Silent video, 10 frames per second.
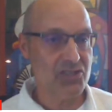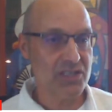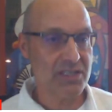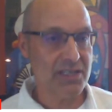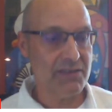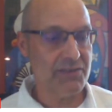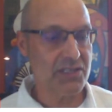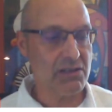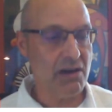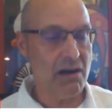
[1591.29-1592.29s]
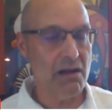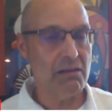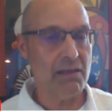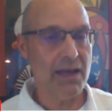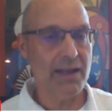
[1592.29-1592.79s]
Just give us a call
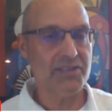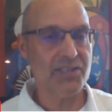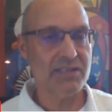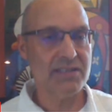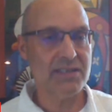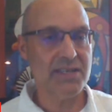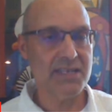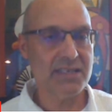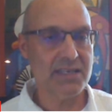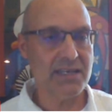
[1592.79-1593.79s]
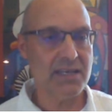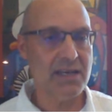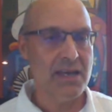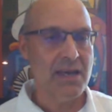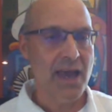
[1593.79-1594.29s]
at HCCDC
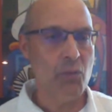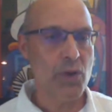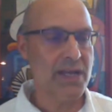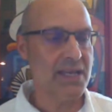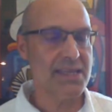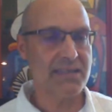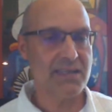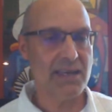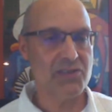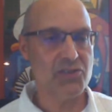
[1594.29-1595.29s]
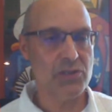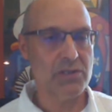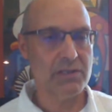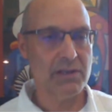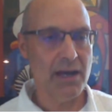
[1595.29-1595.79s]
and we can get that
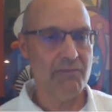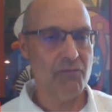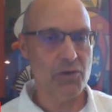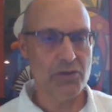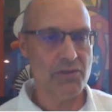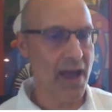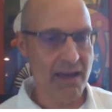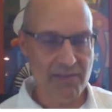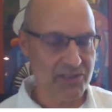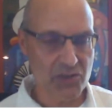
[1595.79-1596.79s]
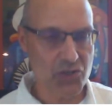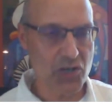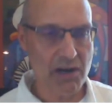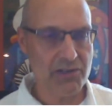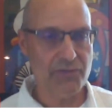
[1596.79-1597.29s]
scheduled for you. There's no
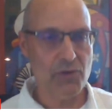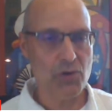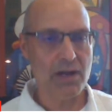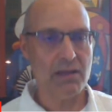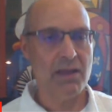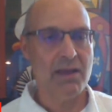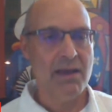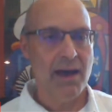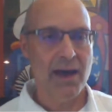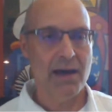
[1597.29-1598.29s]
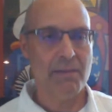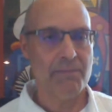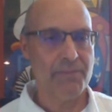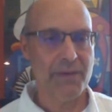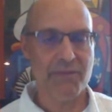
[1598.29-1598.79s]
charge for it.
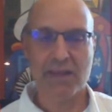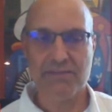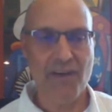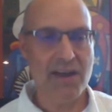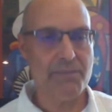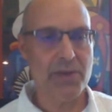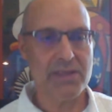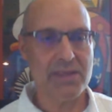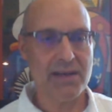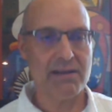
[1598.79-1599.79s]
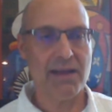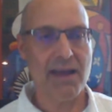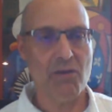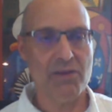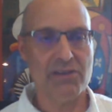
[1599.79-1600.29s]
They've got the fire pit there
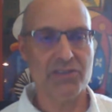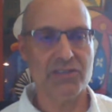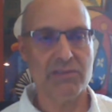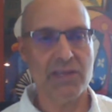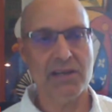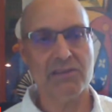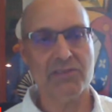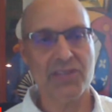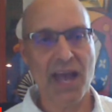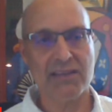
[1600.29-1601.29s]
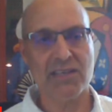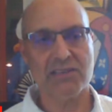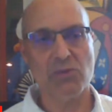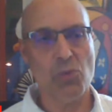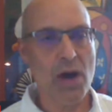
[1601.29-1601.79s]
now. There's access
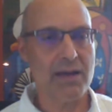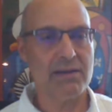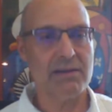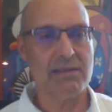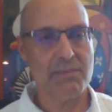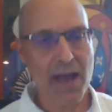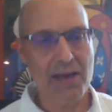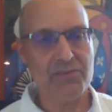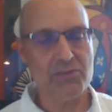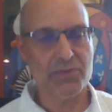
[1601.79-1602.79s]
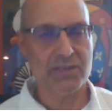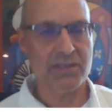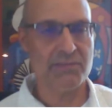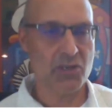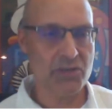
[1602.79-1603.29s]
to water and the bathrooms.
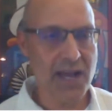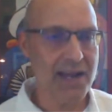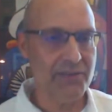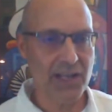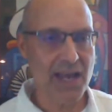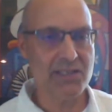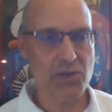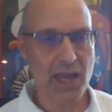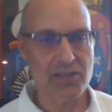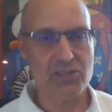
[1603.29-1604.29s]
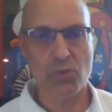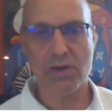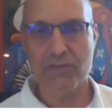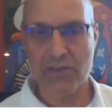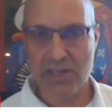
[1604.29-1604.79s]
So it's kind of a nice location
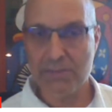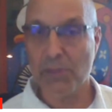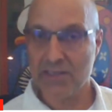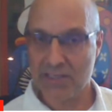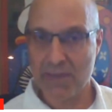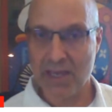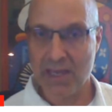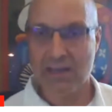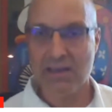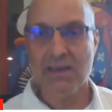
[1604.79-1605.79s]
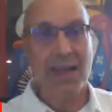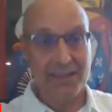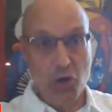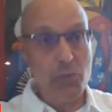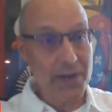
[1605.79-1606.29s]
where if you need a place to meet,
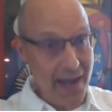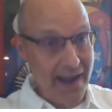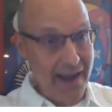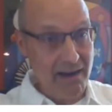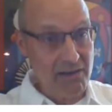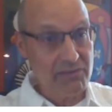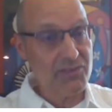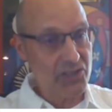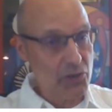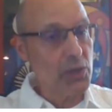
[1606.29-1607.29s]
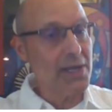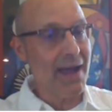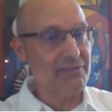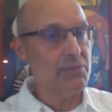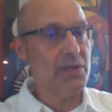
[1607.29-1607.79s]
it's open air, so you wouldn't
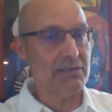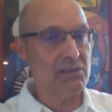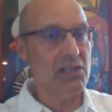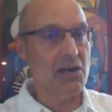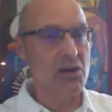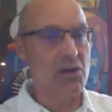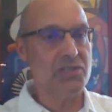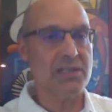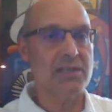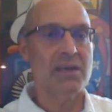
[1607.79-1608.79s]
have to be enclosed.